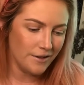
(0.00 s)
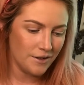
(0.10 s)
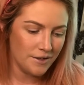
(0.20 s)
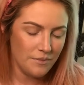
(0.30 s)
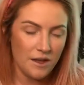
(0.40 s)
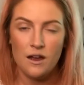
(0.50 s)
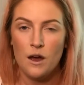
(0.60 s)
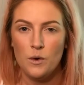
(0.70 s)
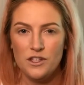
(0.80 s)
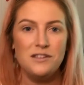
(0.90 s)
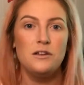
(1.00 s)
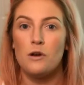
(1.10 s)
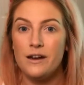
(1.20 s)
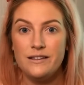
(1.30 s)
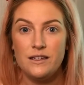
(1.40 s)
or something, which isn't
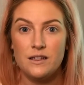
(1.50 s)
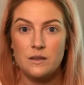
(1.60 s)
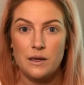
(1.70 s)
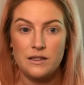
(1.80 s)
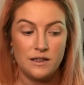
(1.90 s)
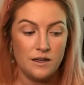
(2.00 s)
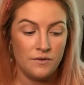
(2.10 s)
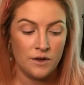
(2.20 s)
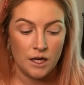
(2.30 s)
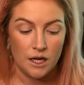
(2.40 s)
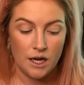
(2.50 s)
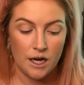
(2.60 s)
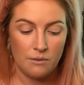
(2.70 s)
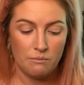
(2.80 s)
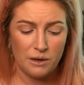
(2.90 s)
crazy expensive,
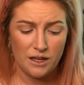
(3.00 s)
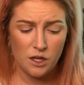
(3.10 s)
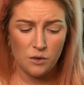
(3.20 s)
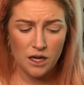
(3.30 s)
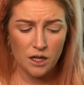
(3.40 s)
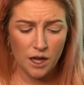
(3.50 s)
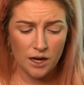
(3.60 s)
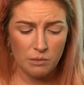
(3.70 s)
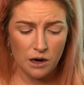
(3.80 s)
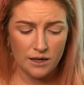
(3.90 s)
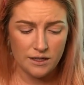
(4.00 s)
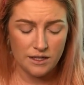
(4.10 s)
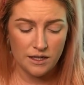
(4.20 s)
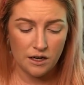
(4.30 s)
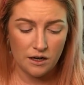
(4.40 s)
but you get a lot of product
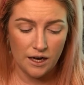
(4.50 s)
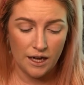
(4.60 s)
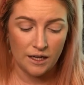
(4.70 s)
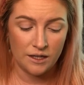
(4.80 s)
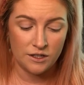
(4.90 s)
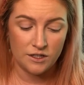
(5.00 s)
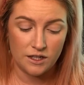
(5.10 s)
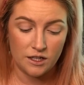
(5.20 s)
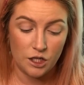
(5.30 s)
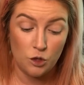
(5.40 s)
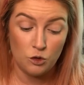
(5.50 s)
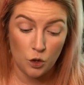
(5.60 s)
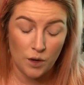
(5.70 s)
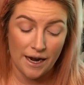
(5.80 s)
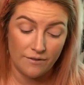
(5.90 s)
in here, and you
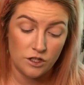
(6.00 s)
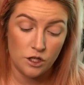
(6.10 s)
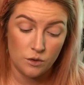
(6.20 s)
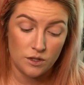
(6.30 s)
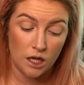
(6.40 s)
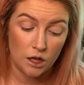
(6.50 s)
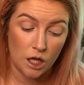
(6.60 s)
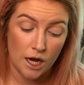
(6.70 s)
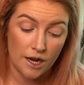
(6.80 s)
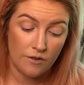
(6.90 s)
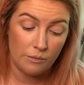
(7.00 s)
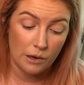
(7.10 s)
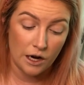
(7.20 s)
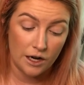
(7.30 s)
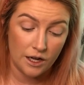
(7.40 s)
don't have to use a lot of
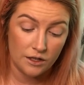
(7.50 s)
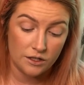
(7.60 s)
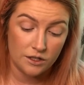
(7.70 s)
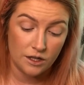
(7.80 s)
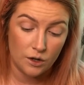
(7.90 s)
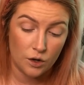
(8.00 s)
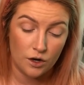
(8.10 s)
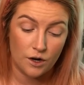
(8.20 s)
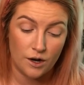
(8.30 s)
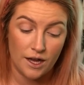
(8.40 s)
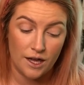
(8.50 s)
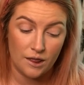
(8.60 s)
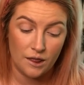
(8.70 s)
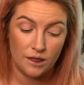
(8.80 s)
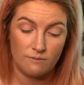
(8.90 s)
product in order to get
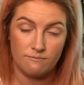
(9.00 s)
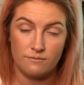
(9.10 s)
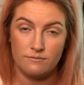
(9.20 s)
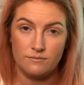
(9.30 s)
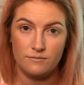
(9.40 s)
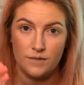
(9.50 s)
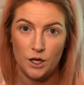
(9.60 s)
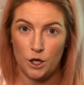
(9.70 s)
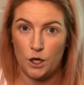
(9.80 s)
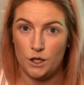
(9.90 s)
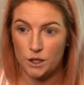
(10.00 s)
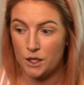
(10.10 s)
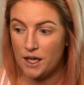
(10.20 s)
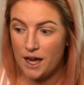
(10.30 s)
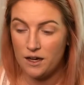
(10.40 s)
a good
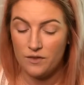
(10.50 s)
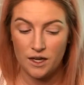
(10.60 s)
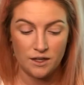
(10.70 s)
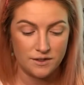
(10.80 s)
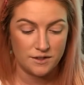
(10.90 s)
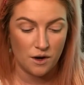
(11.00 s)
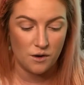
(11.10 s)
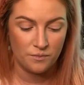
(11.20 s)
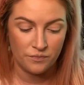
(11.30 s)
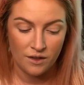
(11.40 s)
look out of it. So